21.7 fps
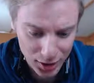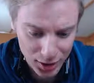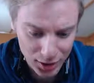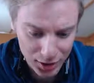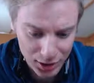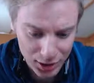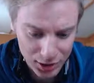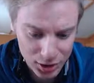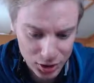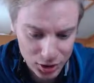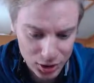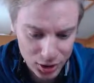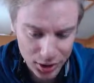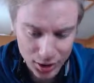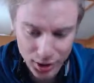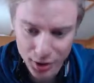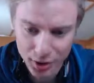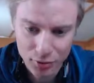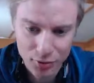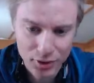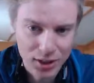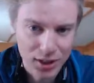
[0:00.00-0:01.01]

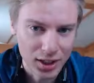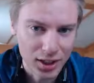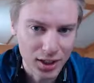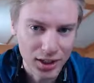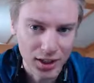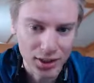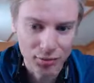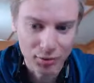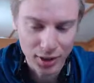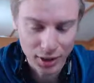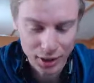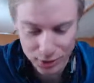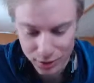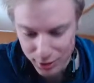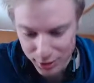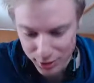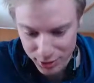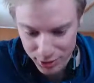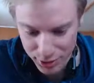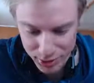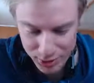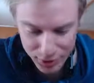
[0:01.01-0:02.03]
legendary arena
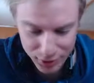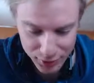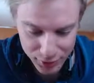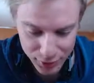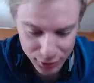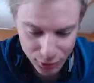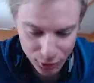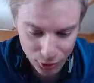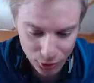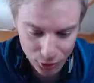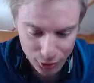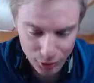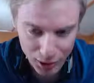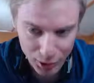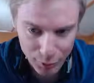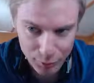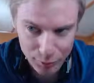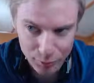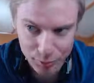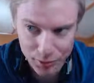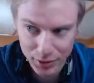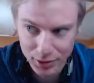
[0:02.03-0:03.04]
records. Even though
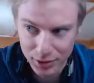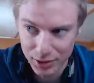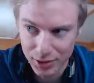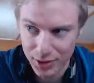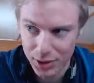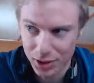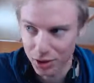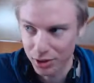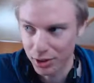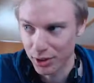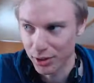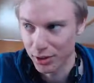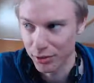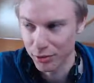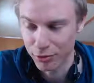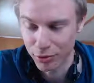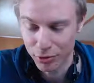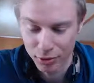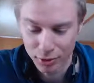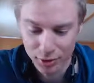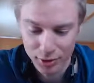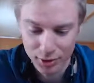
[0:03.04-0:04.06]
I've been legendary
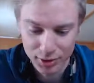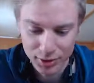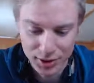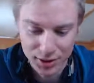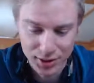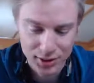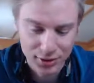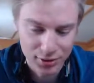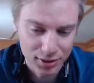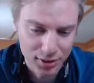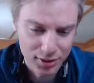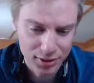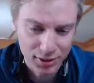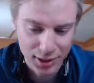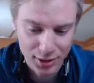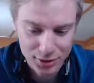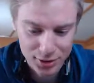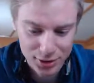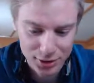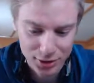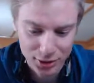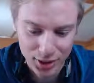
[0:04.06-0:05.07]
since
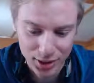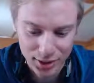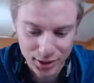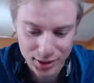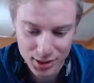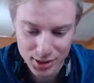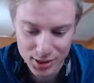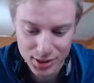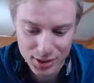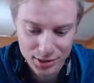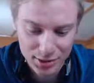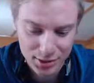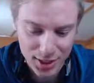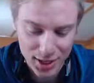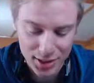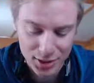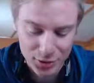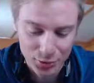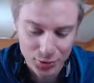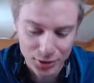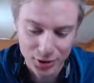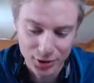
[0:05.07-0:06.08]
3,000, you get this
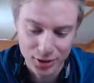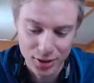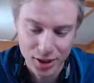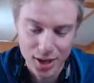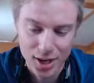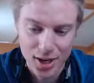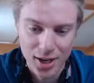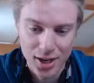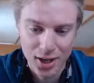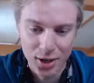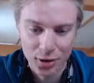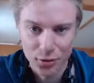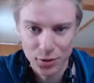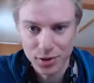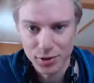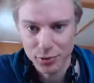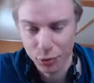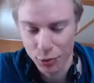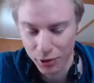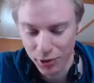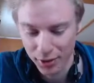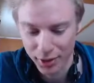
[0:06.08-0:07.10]
stats when you
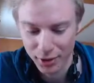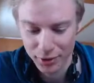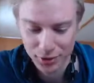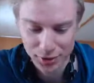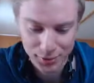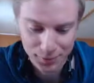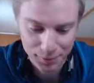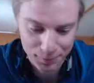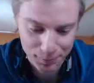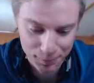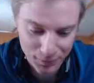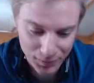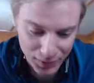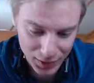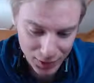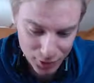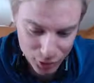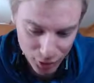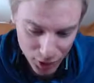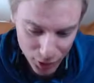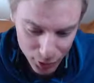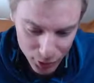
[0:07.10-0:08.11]
reach 4,000.
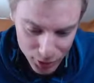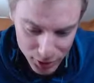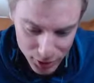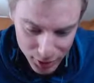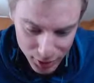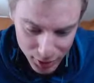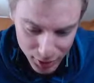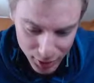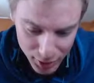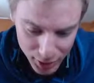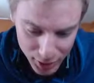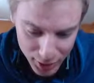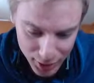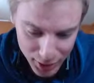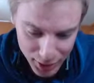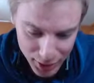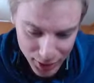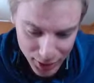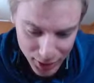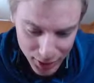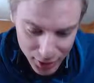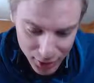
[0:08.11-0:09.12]
So I was
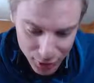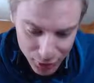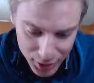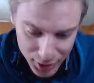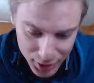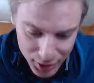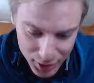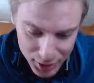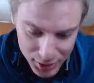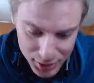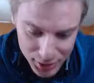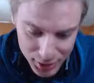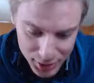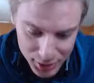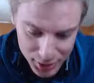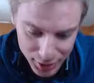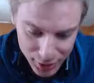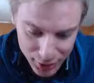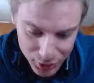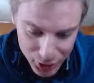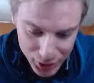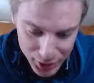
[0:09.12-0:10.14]

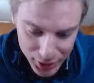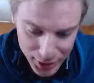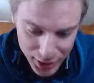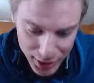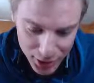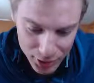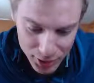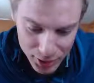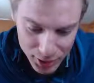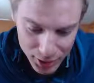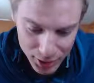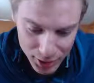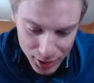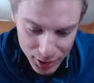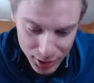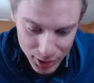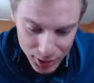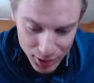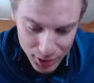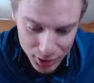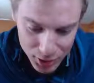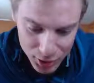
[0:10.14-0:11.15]

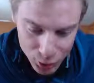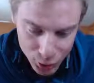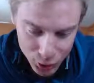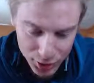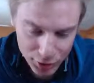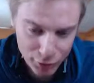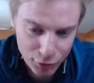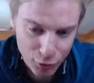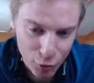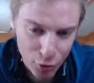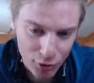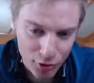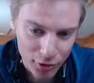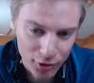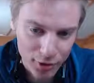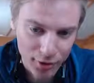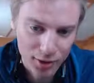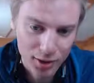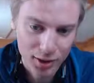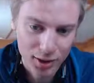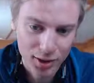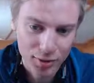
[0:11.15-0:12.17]

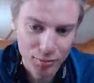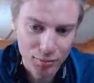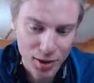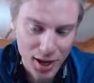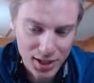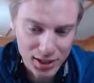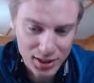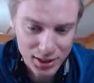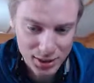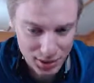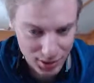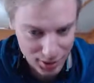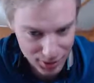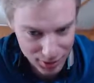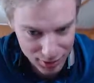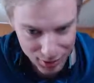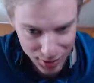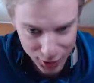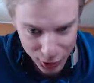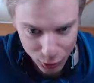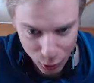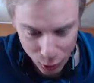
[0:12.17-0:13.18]
363,024th best
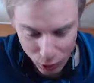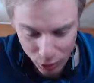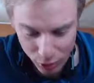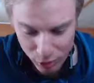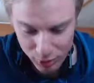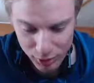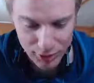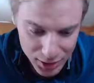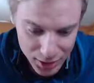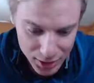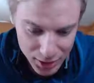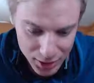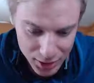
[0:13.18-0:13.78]
in the world.